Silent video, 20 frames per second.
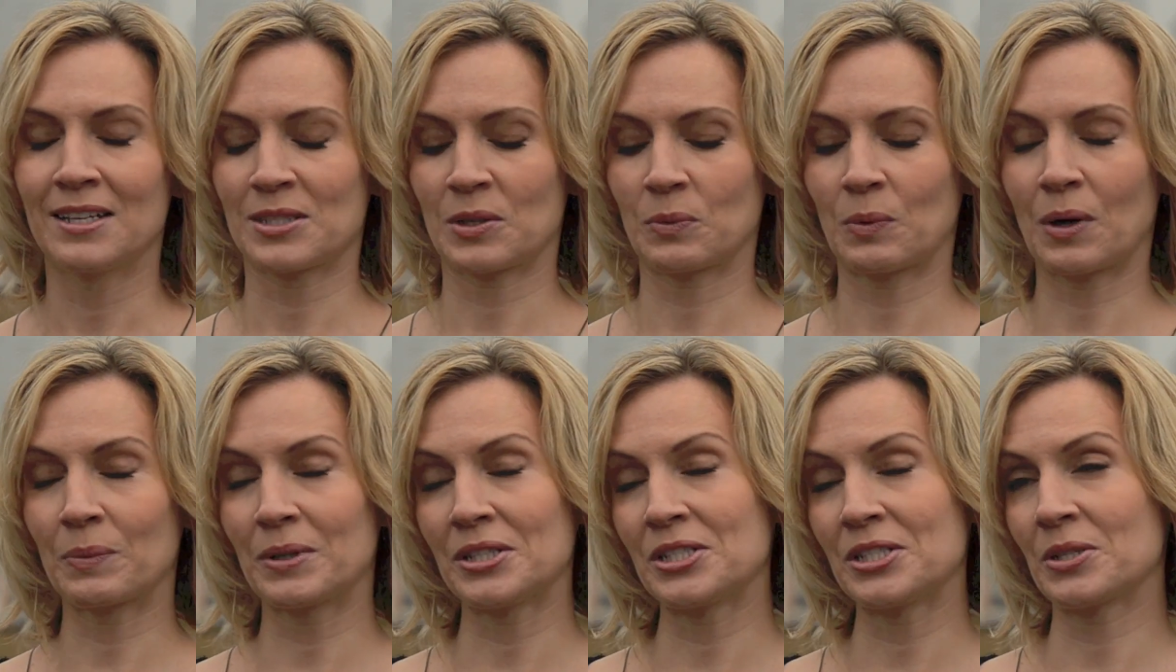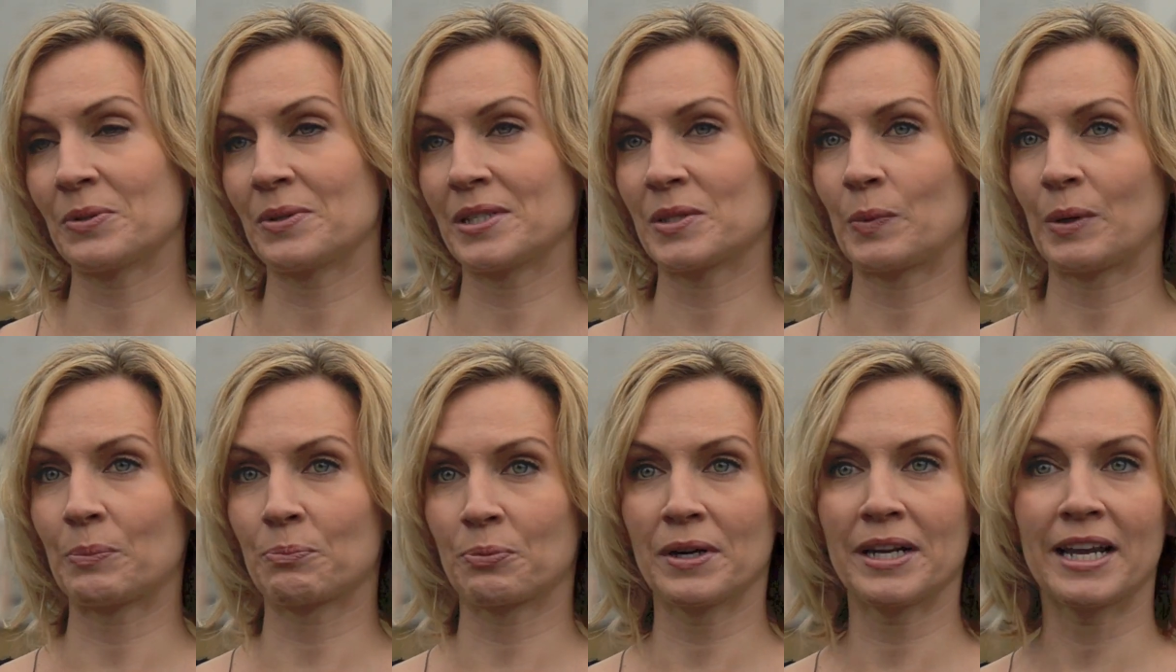So what we do is
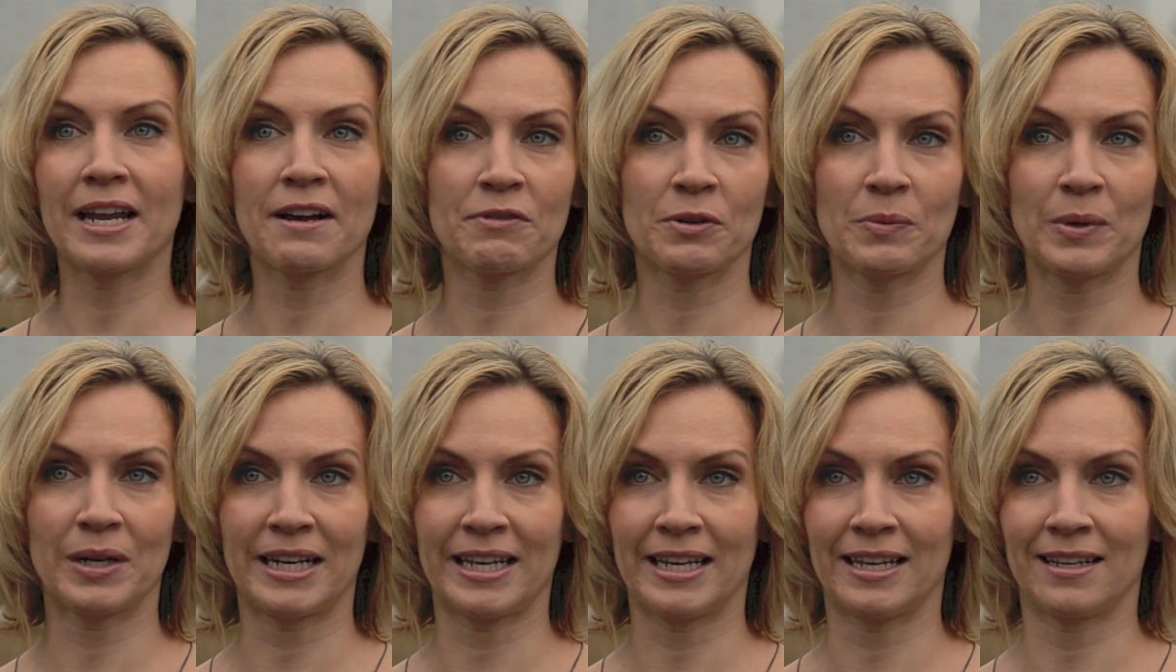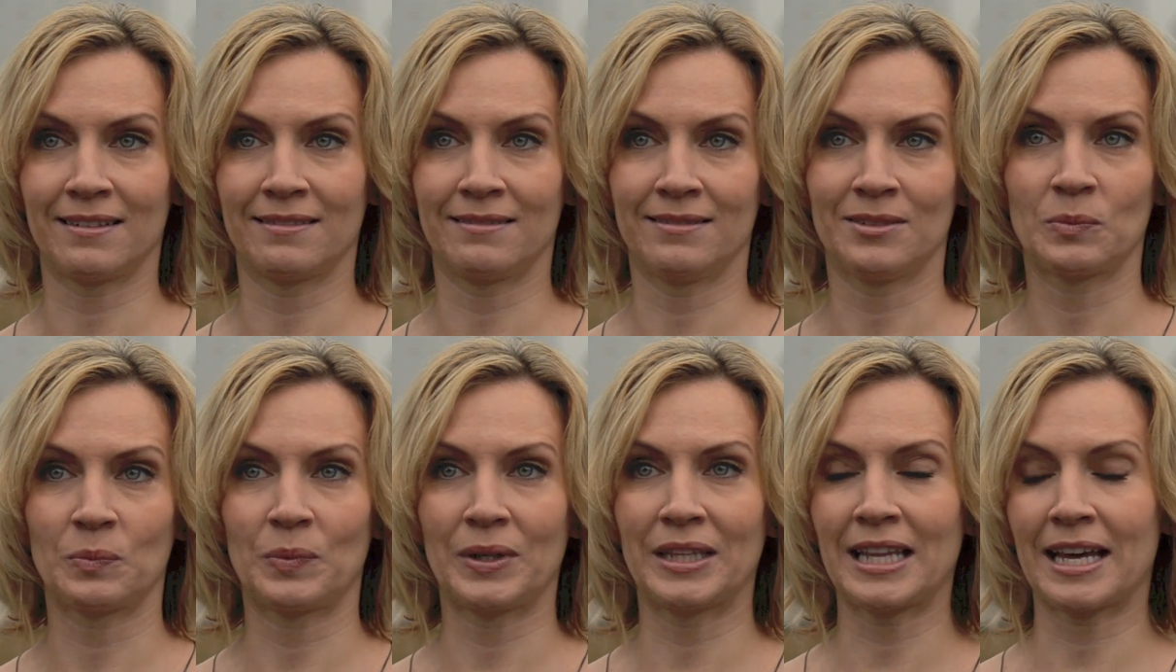we bring everyone in,
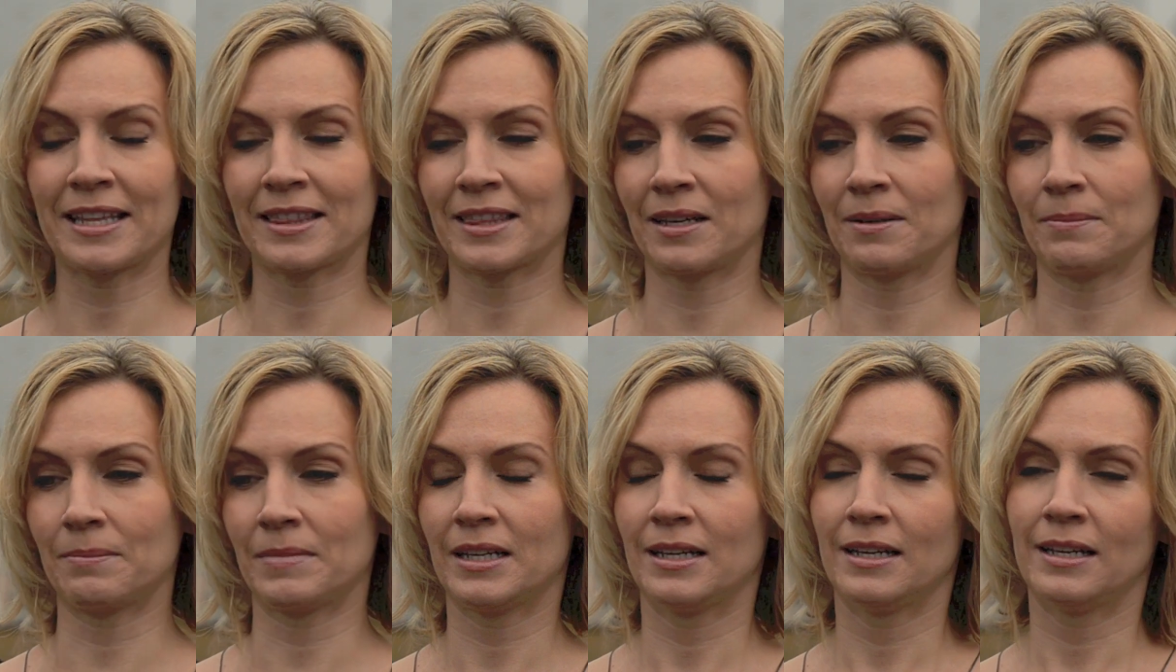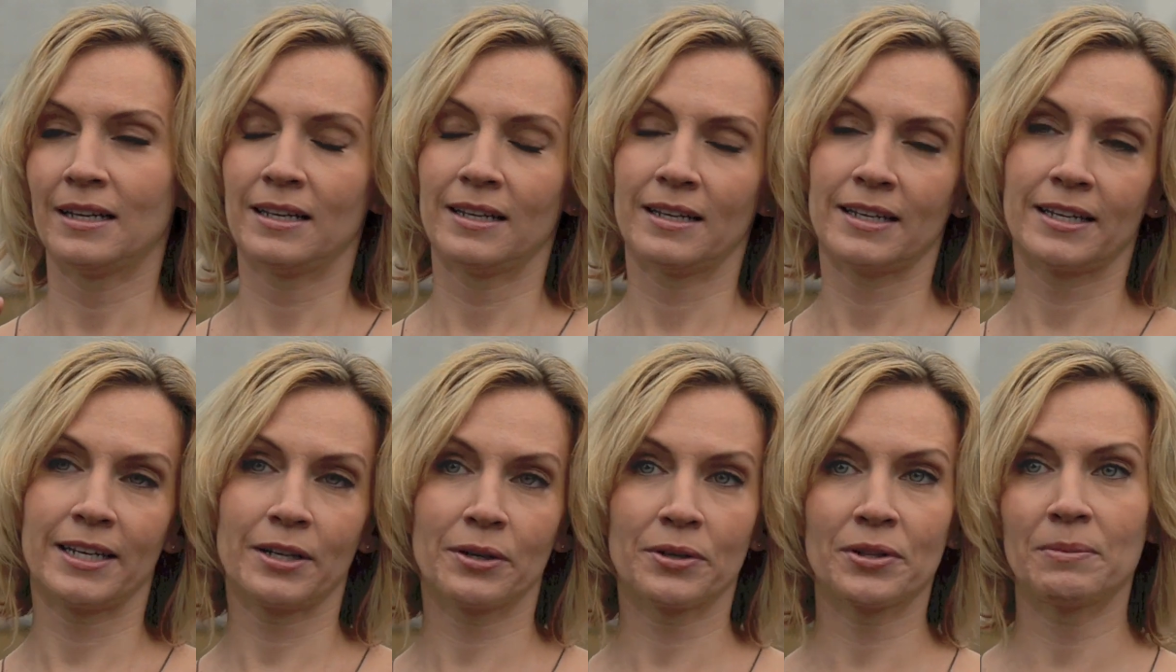we let them
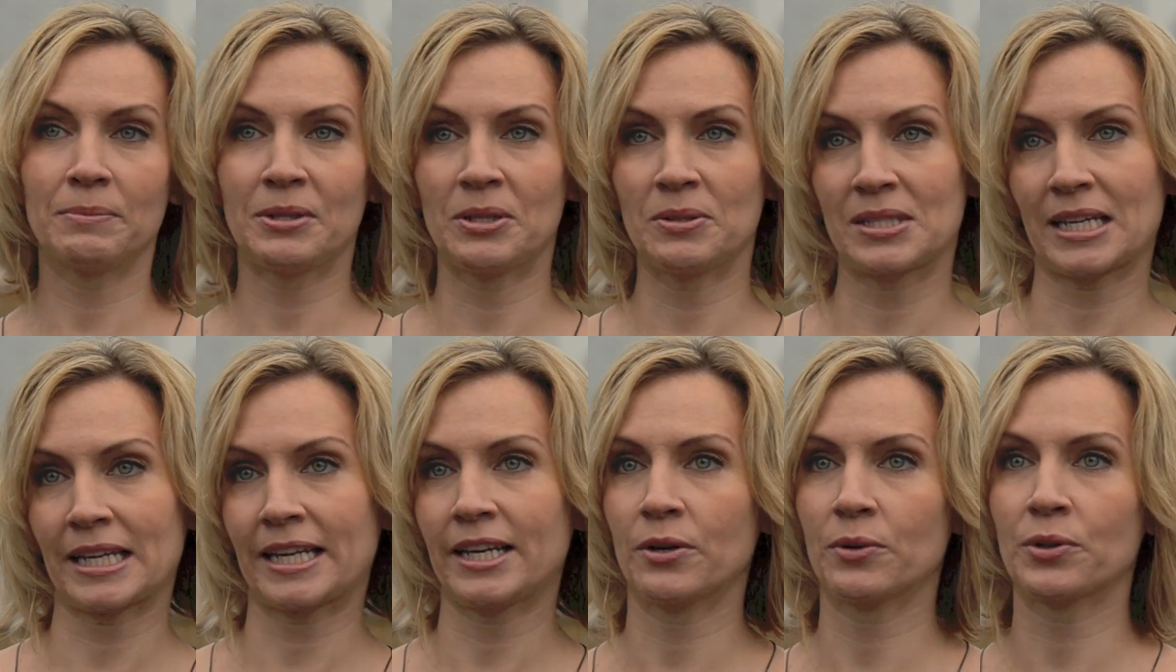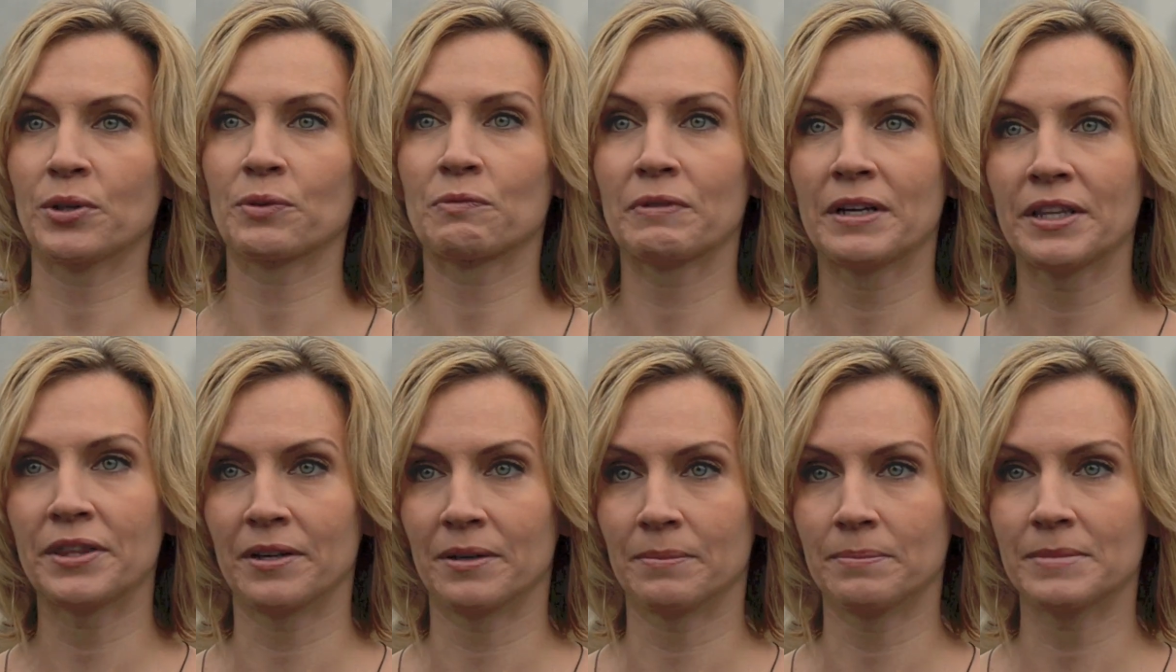hear the music, hear the
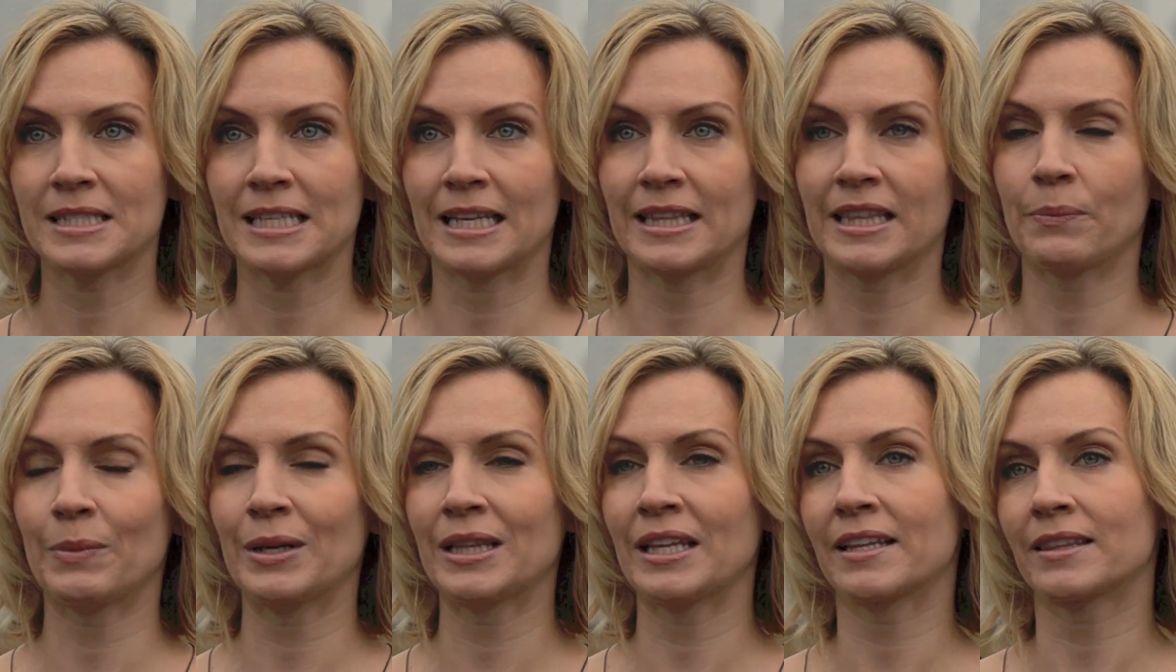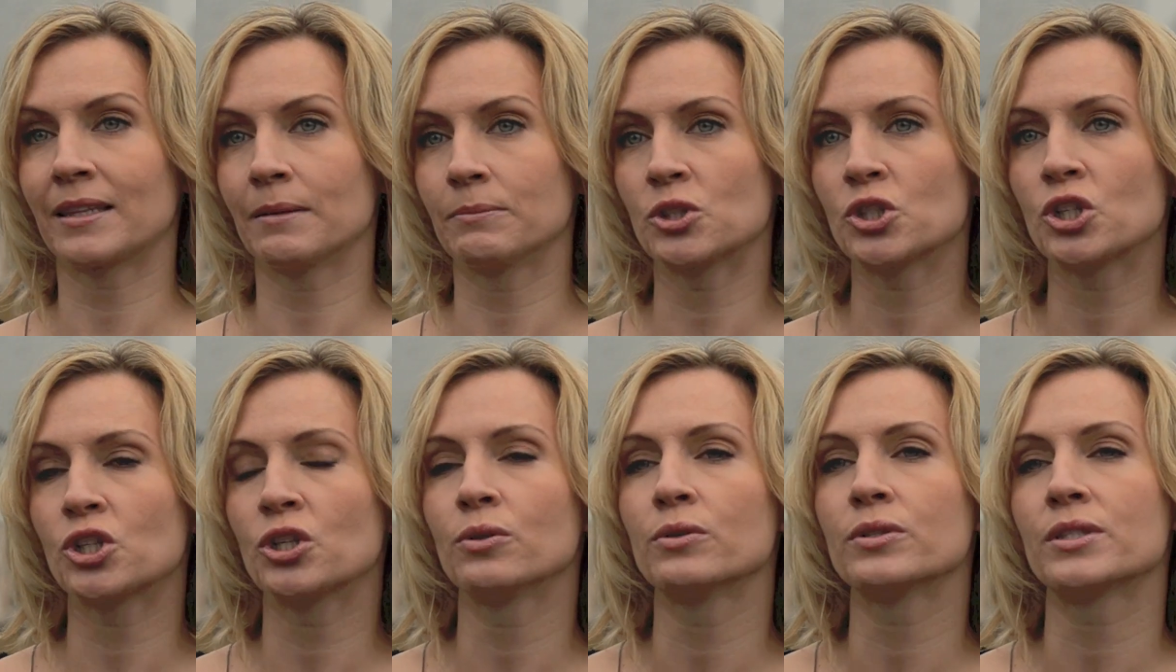rhythms, and then we let them
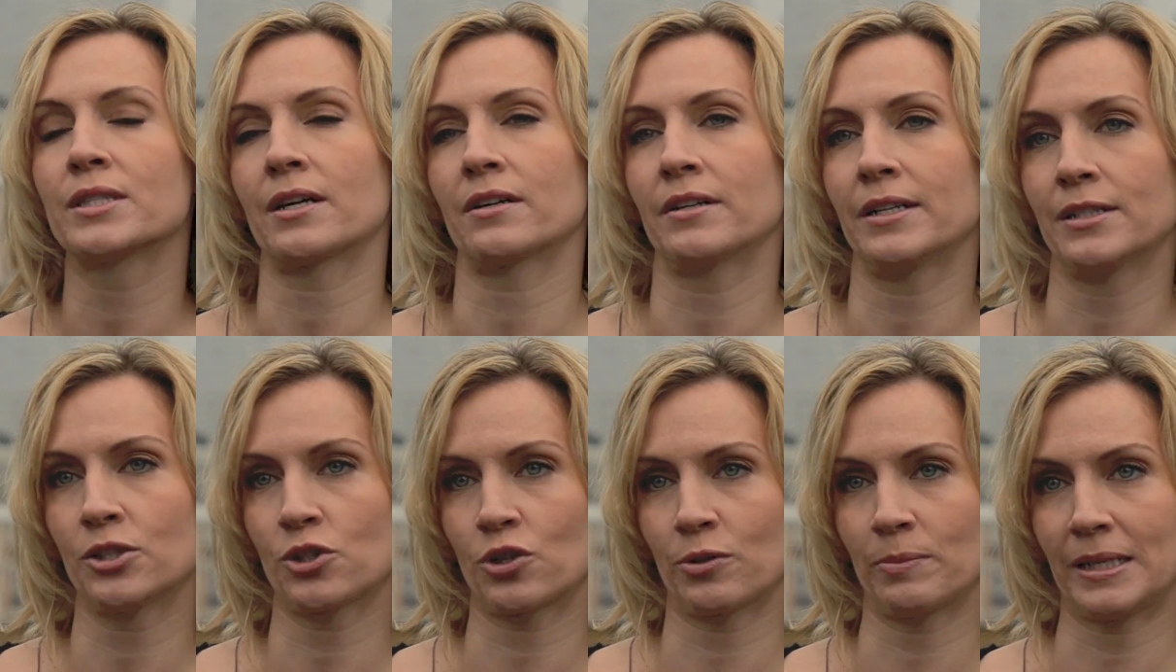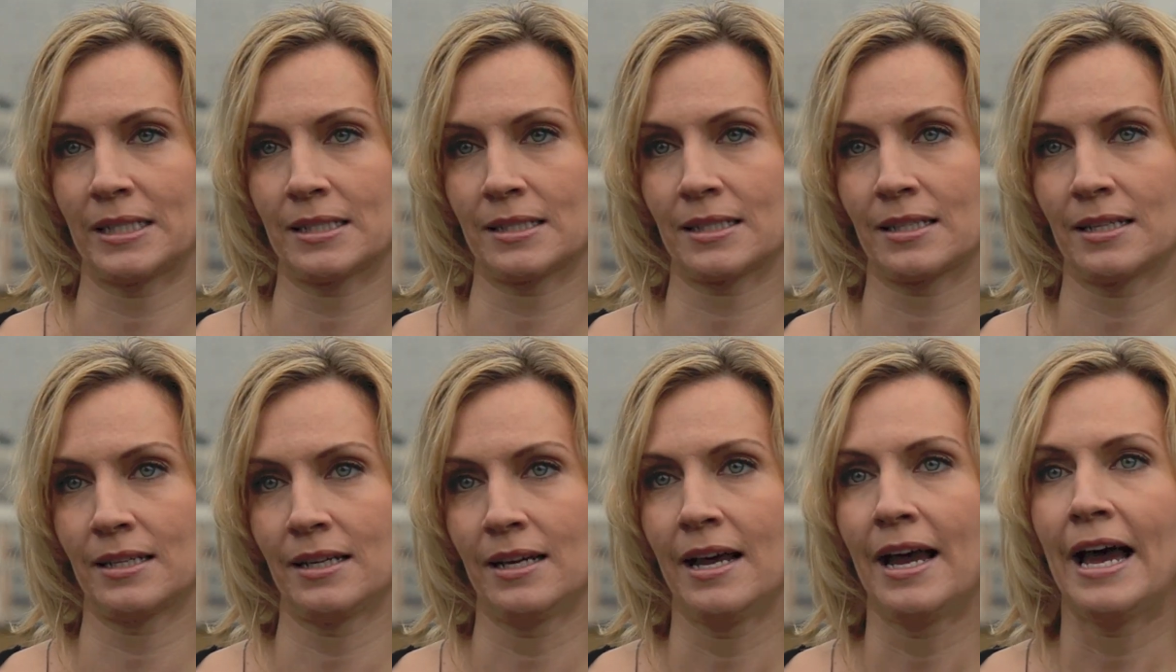choose their instrument.